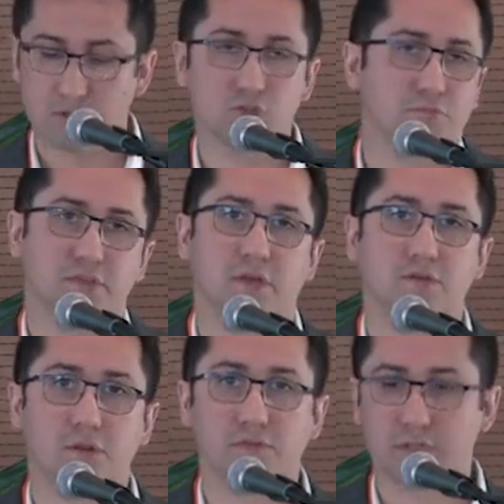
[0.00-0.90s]
top 10
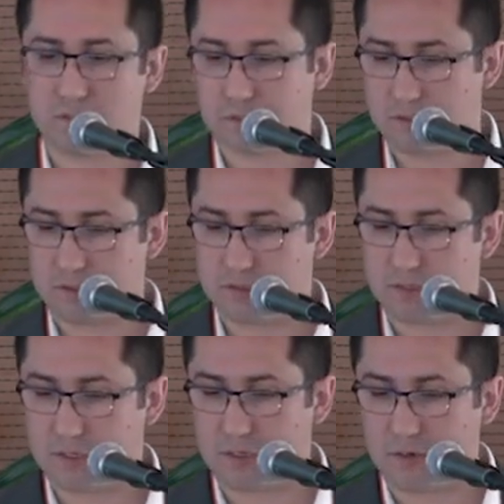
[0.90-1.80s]
universities
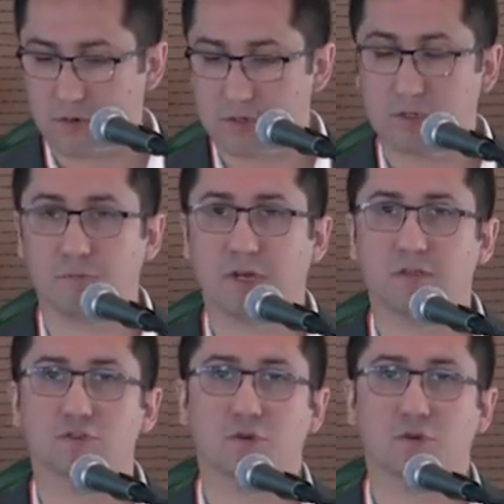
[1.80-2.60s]
ordered by